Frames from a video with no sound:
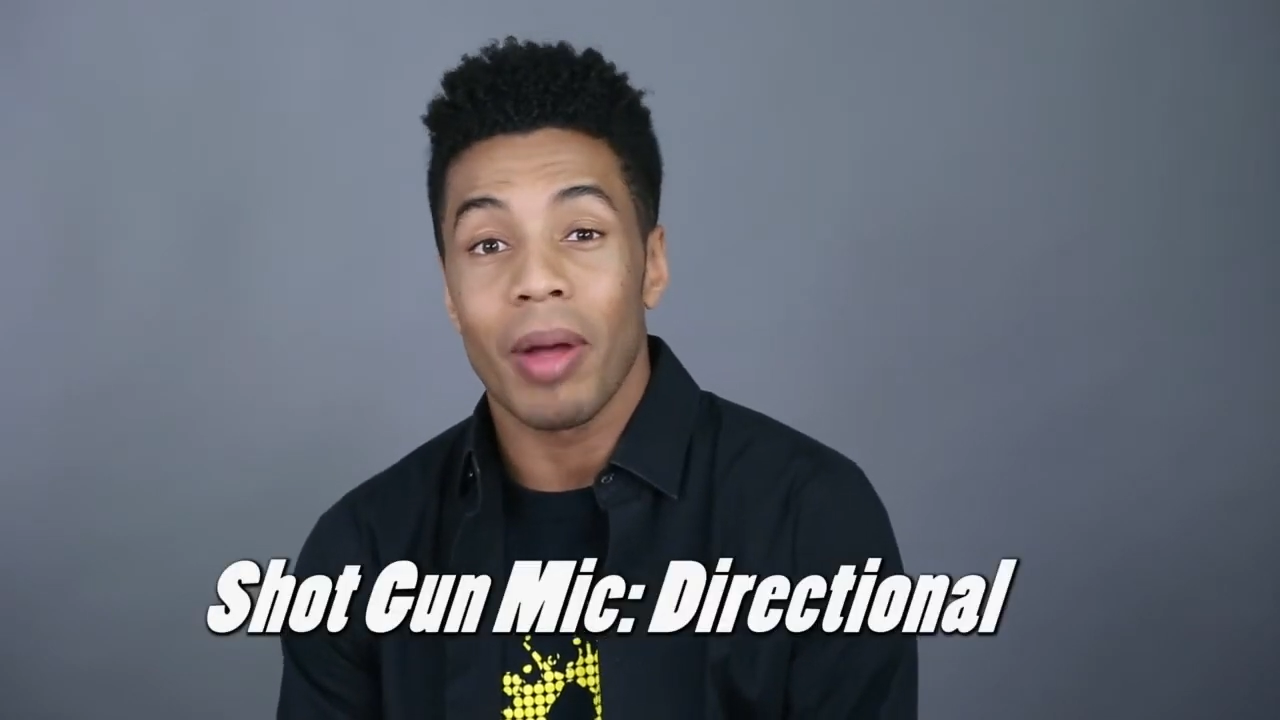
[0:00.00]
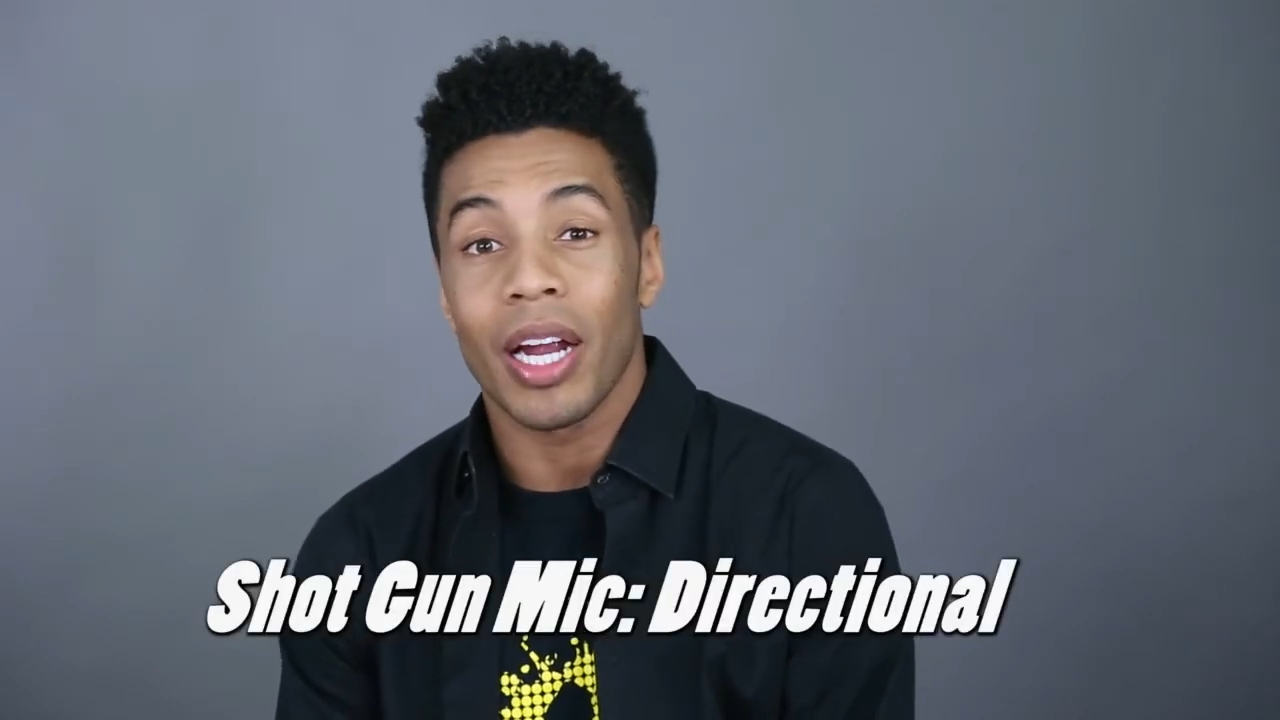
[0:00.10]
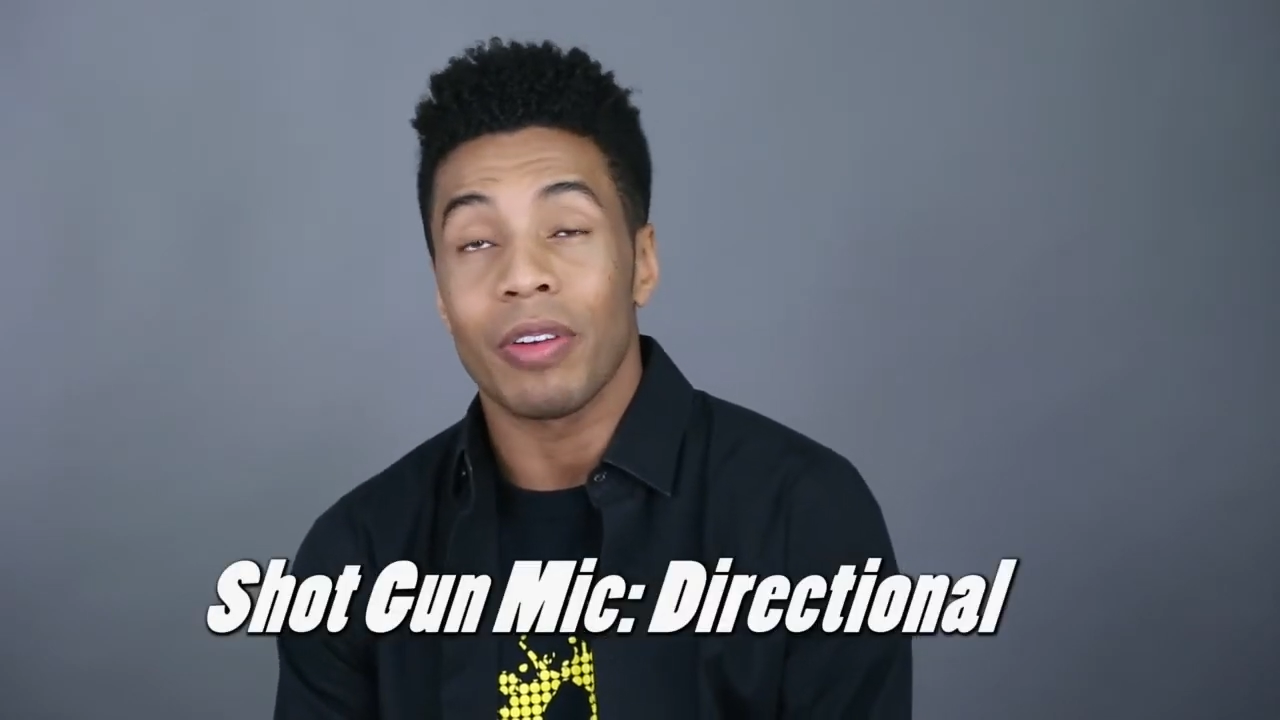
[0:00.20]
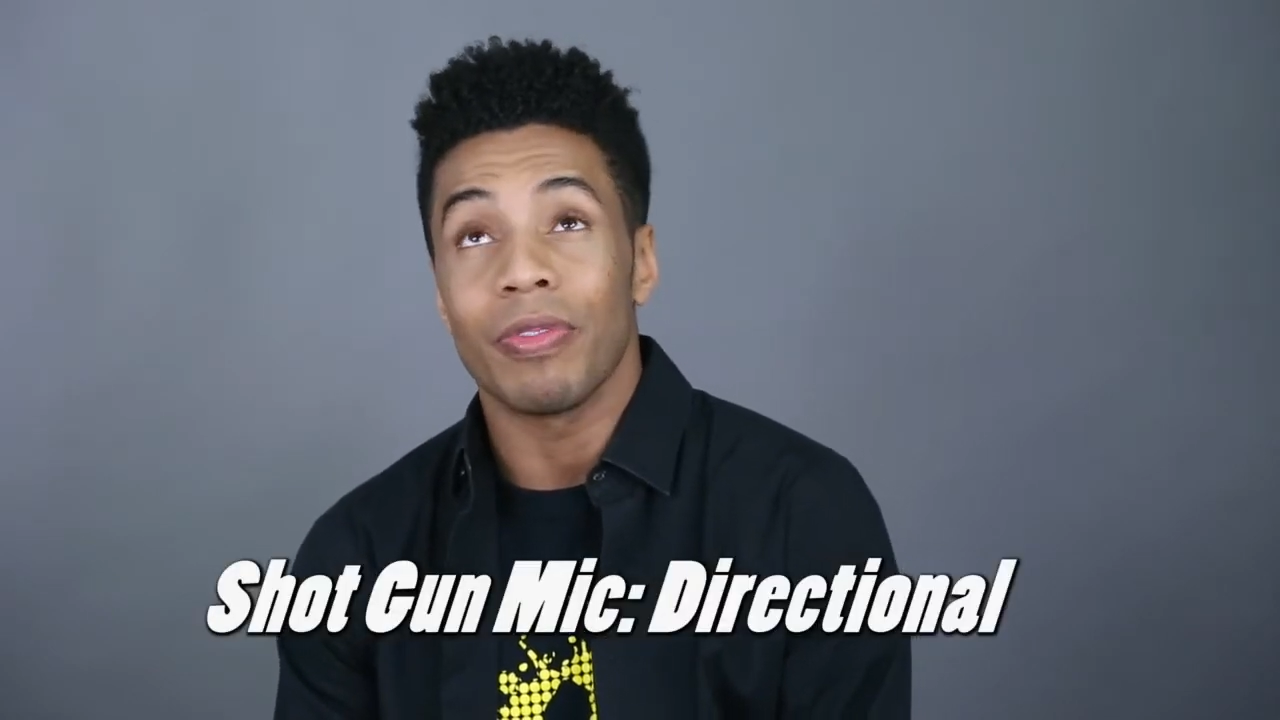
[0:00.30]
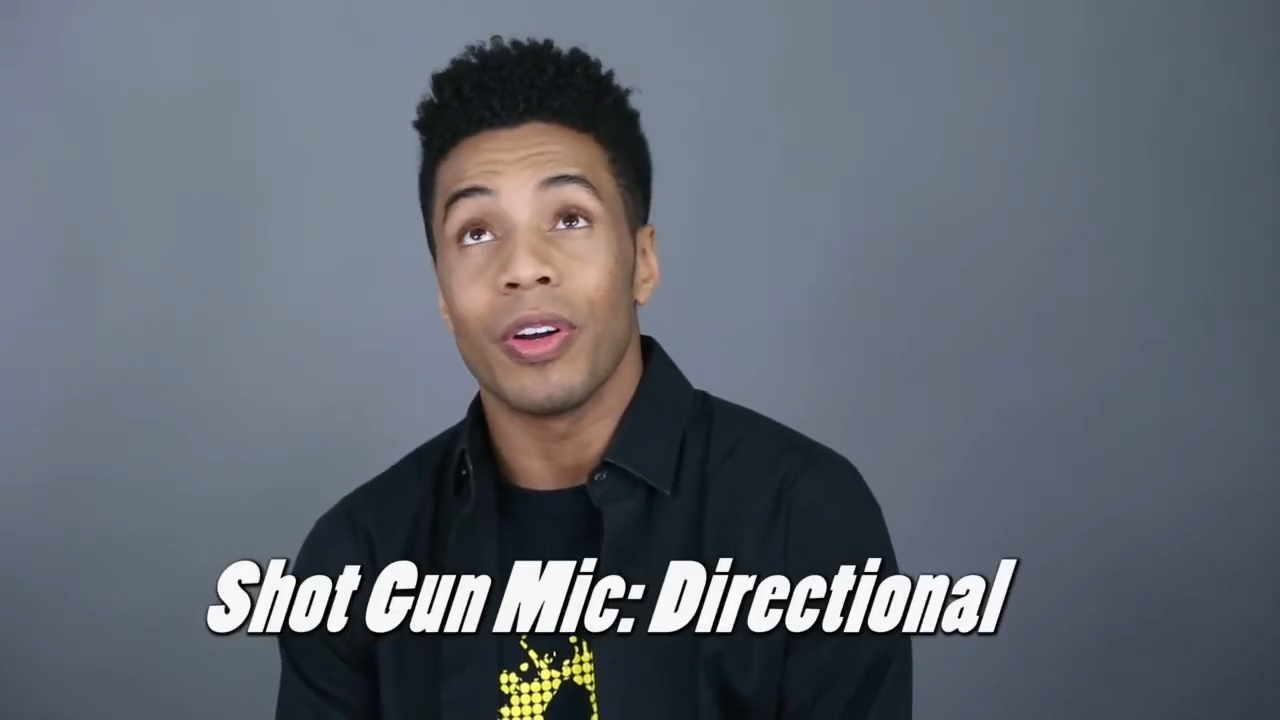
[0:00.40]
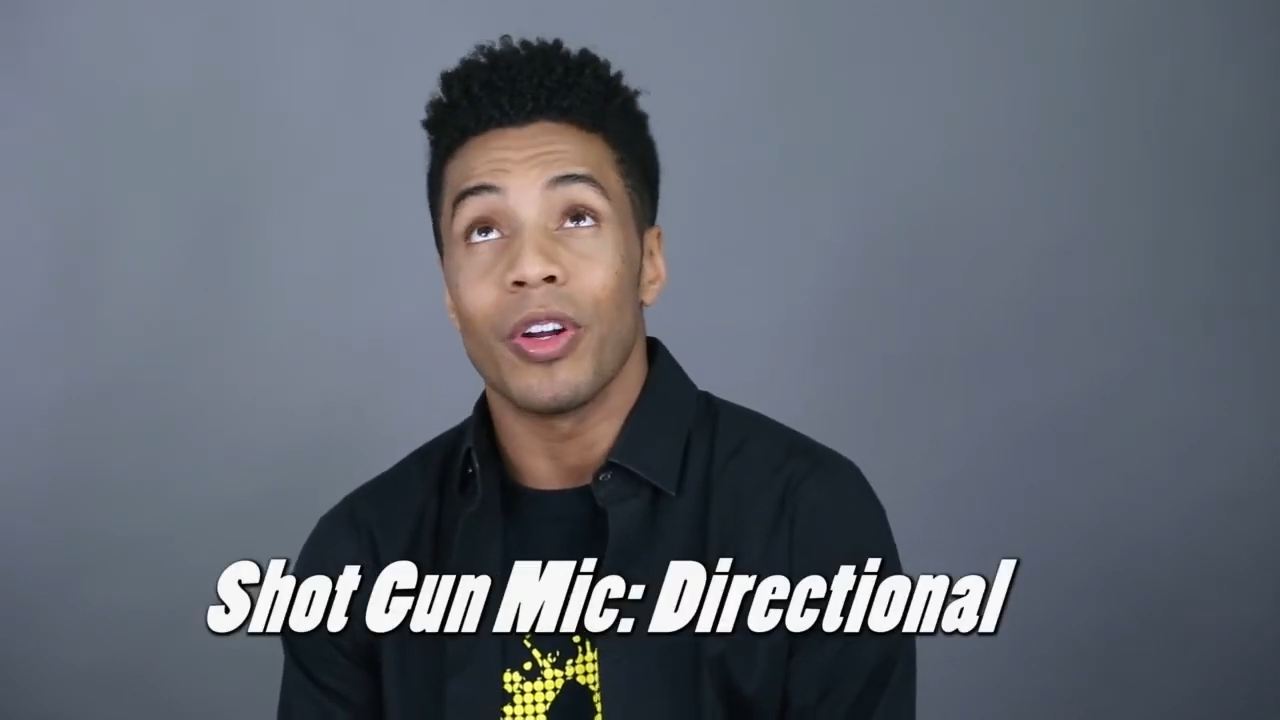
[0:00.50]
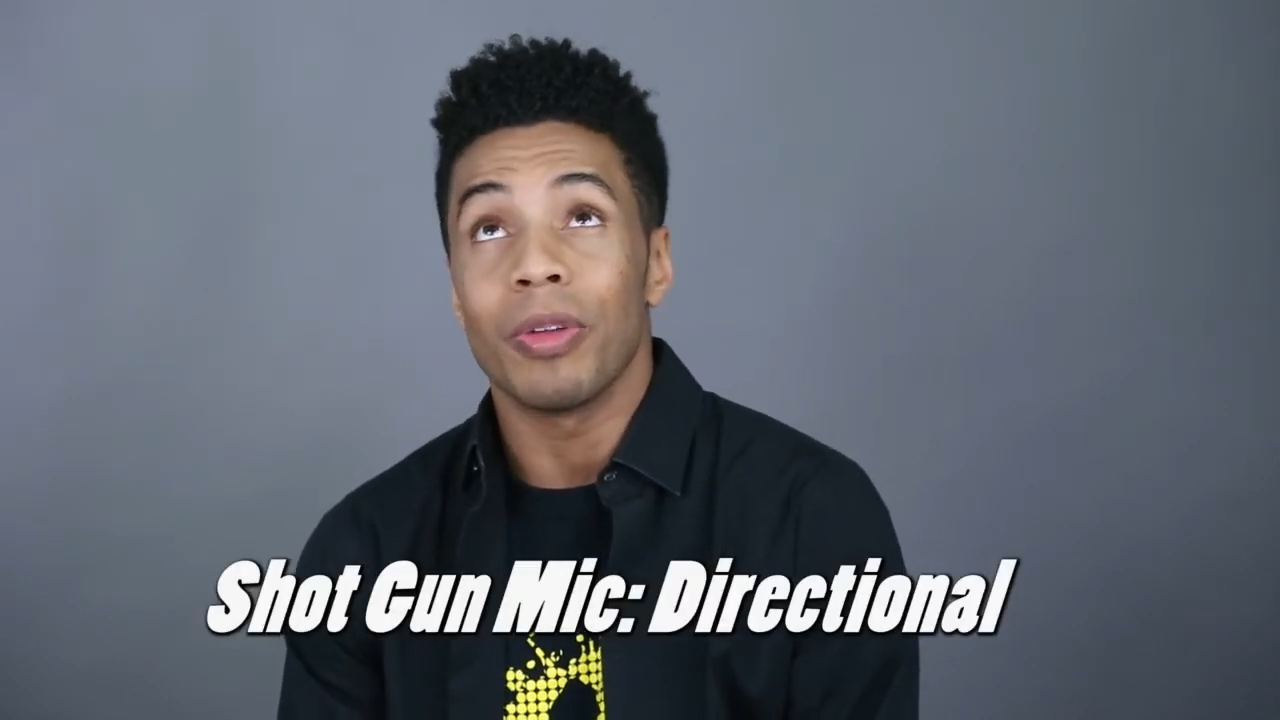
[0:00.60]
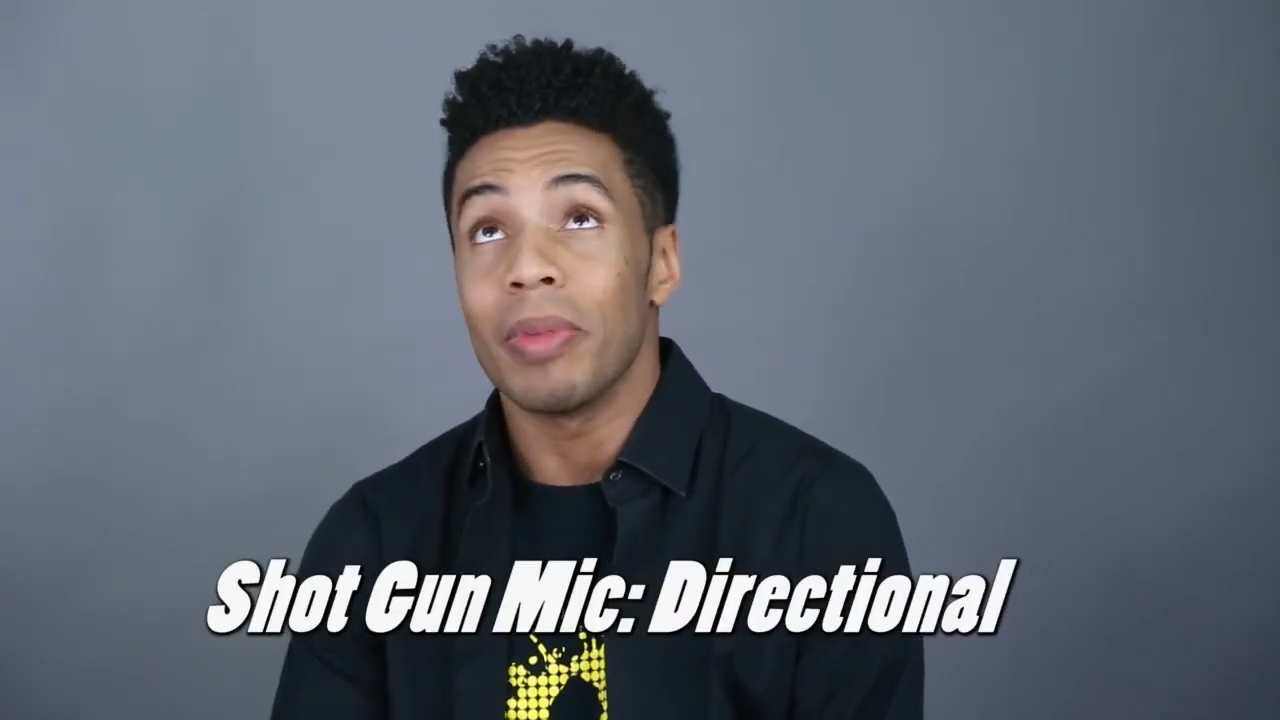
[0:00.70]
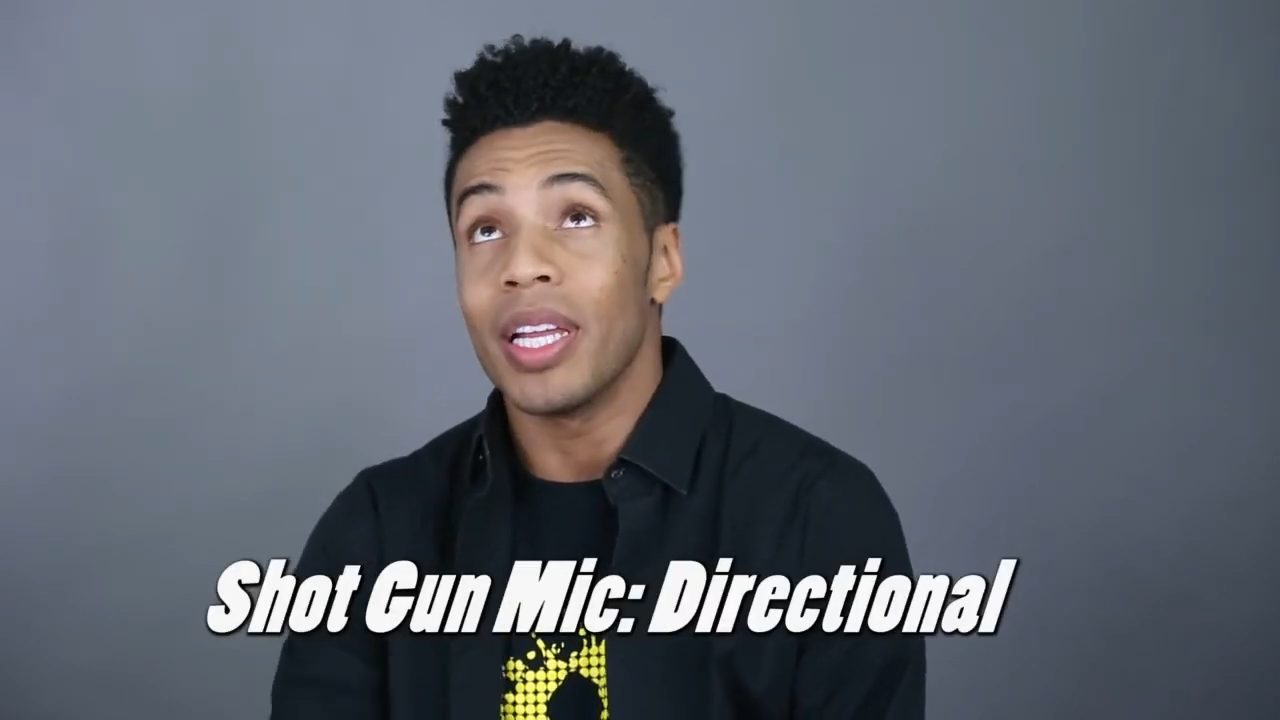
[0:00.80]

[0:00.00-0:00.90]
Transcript: microphone,